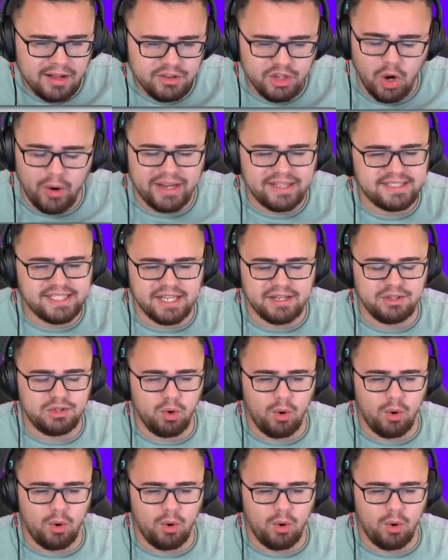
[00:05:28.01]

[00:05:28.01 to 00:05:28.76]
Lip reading: No, he didn't